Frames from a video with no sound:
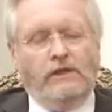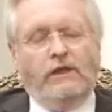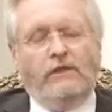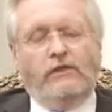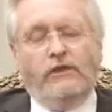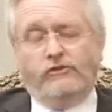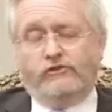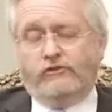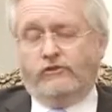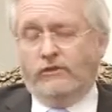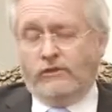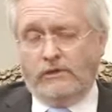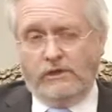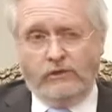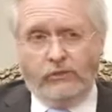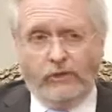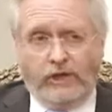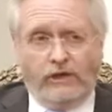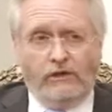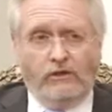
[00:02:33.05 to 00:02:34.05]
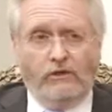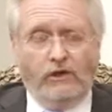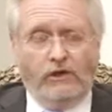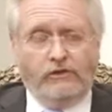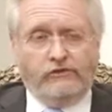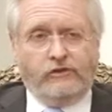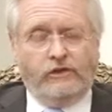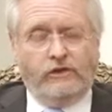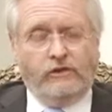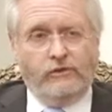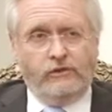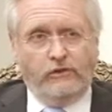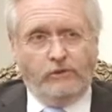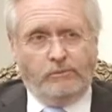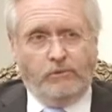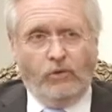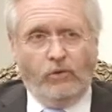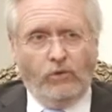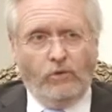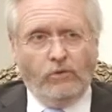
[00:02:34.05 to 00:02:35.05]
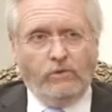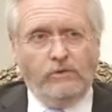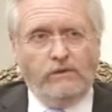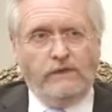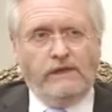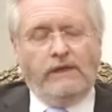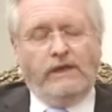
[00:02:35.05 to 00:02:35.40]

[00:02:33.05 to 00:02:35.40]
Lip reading: They're certainly recognised here in Nepal,